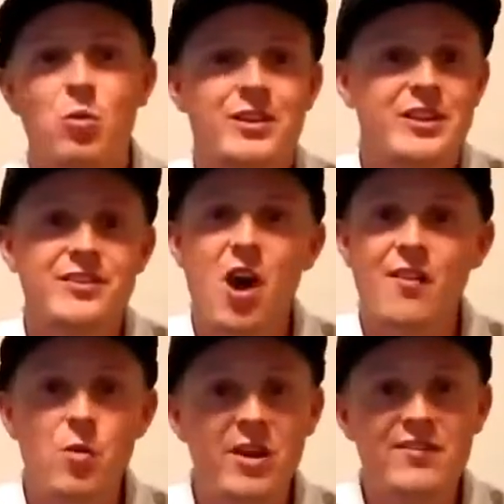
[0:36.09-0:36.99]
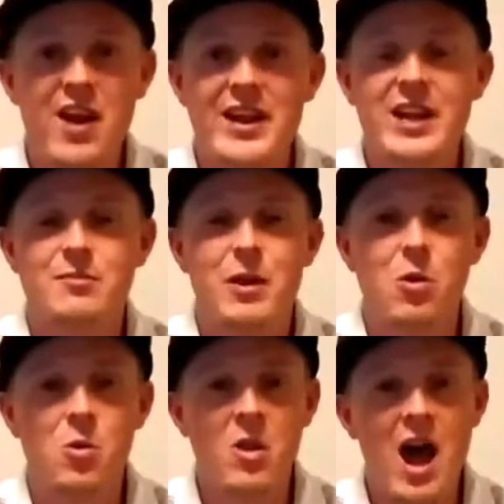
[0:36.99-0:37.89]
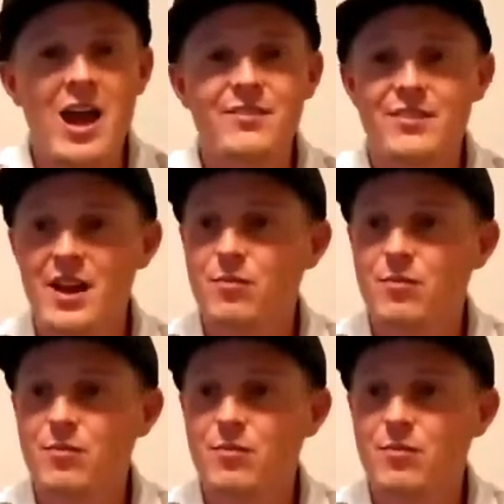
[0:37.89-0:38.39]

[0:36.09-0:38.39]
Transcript: I've worked in software and finance my whole life,